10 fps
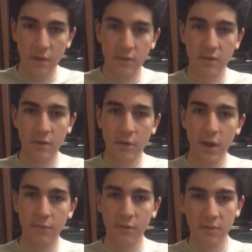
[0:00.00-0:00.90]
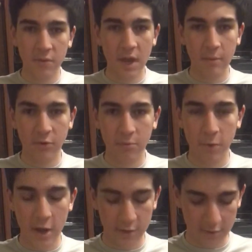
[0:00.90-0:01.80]
sit around for some time, just
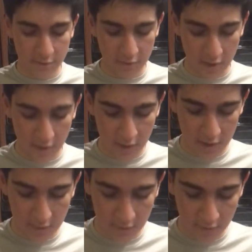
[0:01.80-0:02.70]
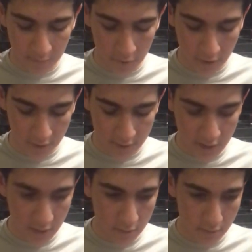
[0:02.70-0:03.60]
practice getting the spring
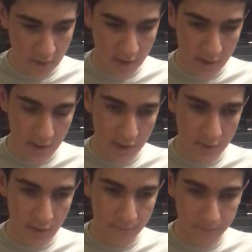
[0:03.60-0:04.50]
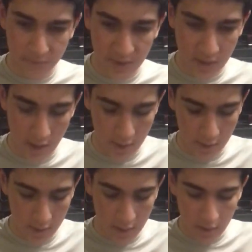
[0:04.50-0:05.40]
down, and yeah.
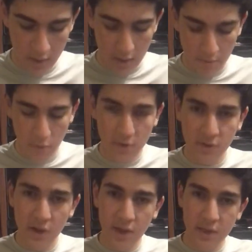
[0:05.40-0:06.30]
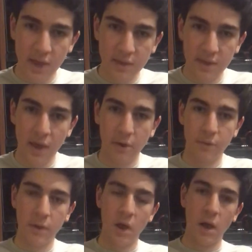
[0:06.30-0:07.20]
But once you got that down,
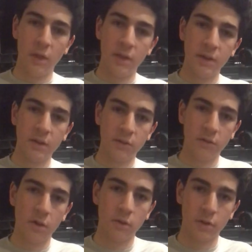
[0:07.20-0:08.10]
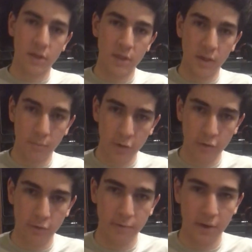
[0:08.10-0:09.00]
then you can start learning the
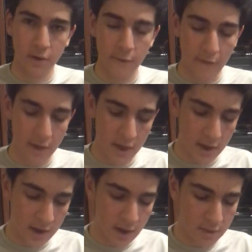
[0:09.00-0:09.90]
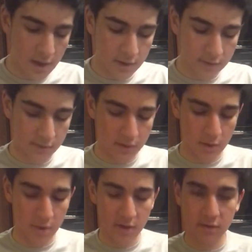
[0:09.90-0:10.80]
pressure fan. And how that is, you
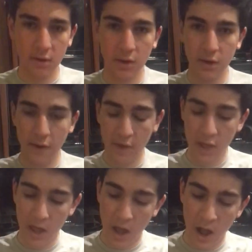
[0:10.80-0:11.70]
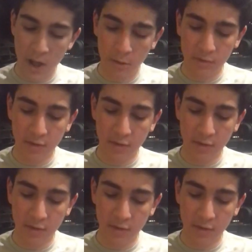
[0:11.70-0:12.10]
basically, I always